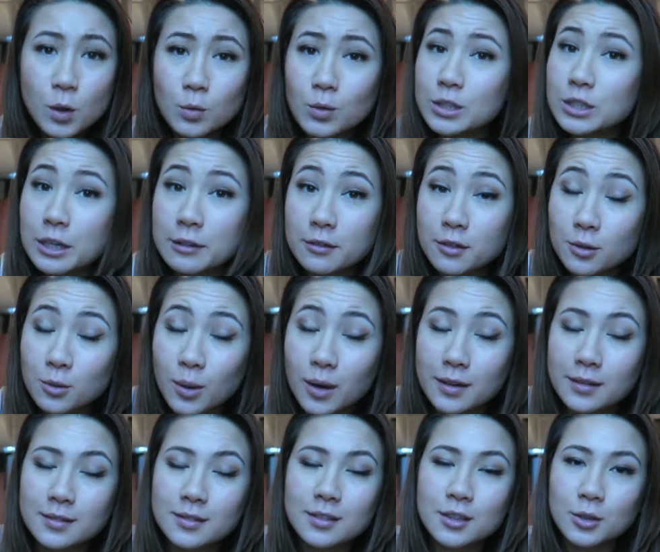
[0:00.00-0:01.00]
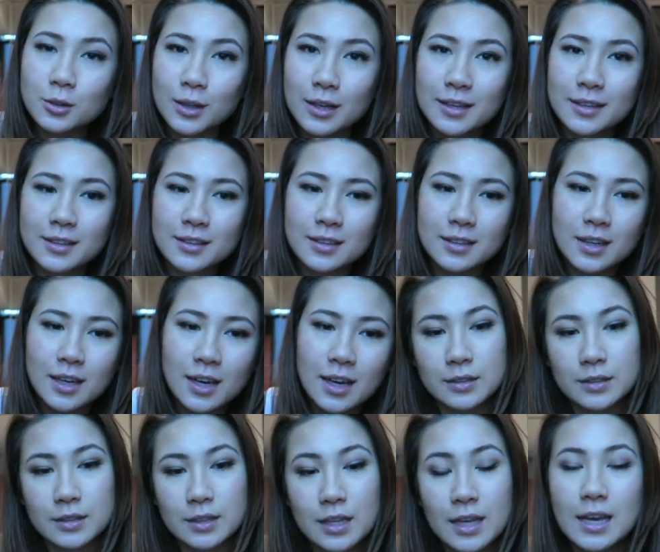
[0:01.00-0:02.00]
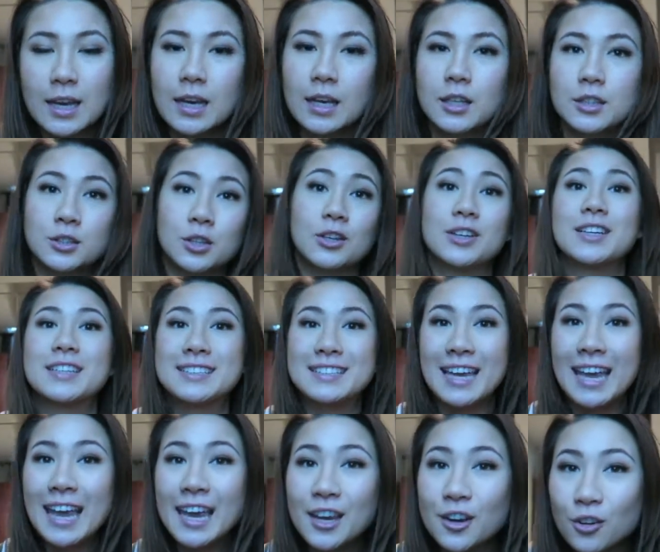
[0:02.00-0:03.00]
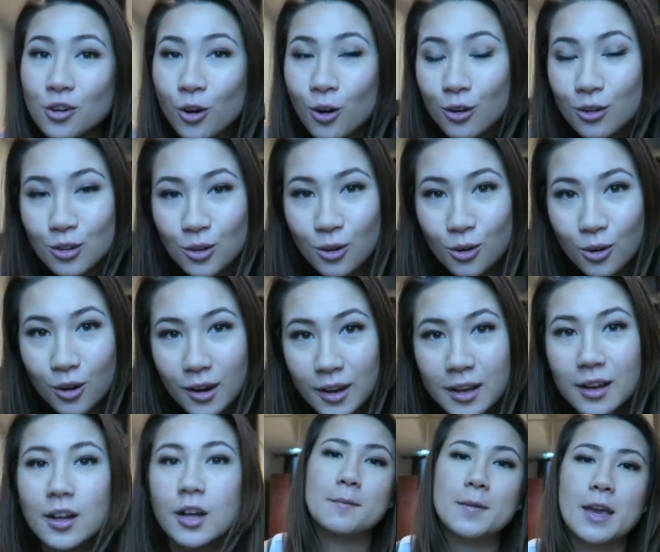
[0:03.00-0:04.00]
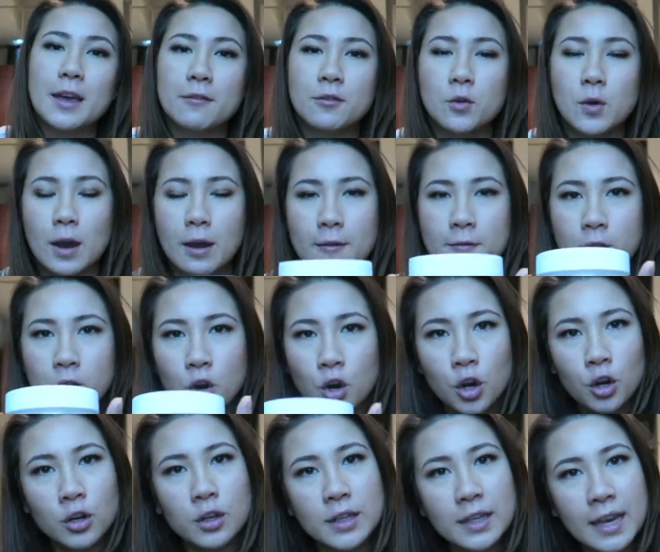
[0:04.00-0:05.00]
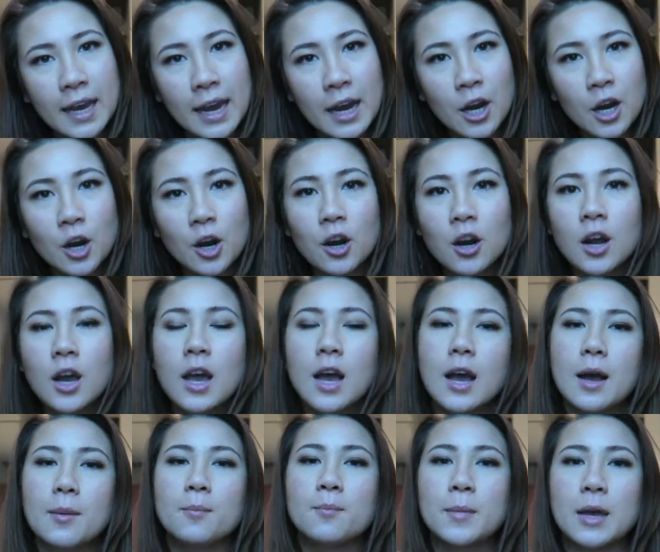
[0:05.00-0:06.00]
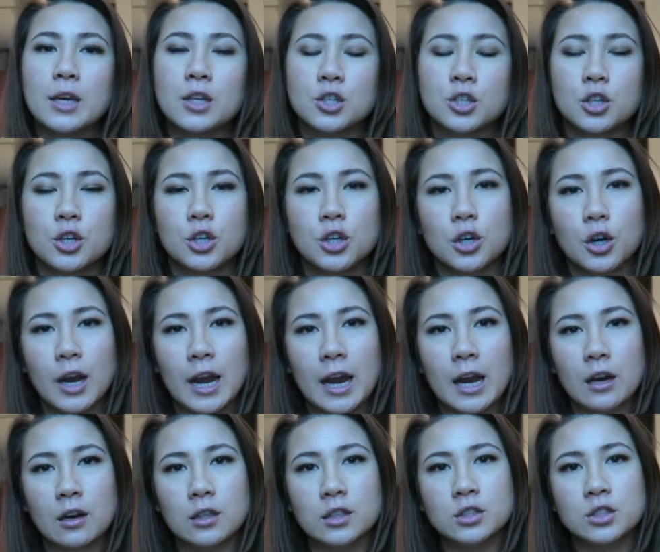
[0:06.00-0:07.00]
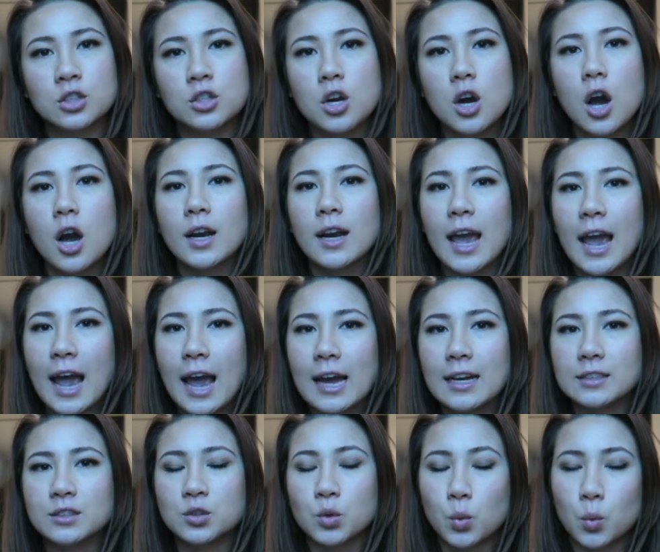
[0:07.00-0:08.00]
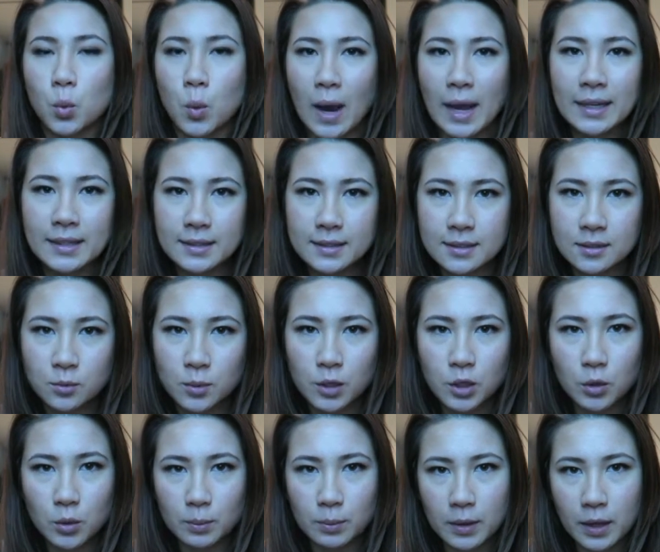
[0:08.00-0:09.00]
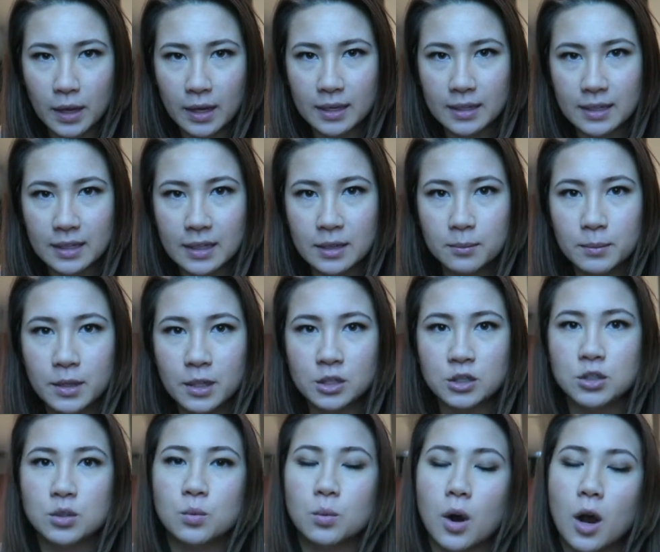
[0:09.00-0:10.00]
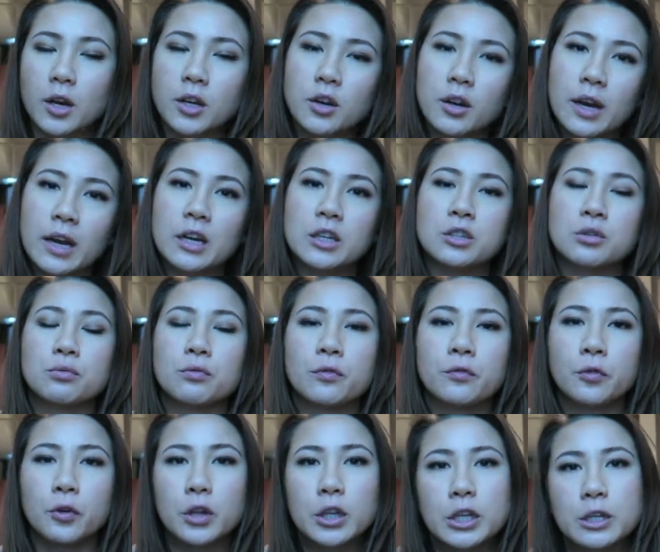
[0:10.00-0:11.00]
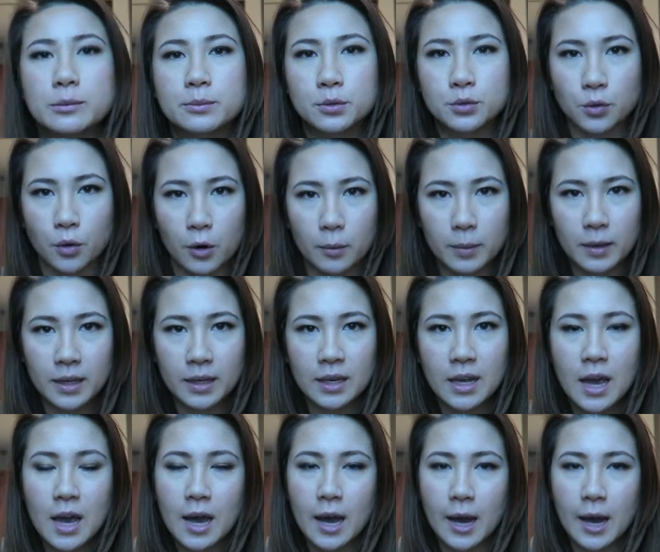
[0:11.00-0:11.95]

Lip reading: whichever one you like. So you're gonna take your coconut oil. If you have curly hair, make sure your hair is not as wet when you apply it in, because you want your hair to fully absorb it.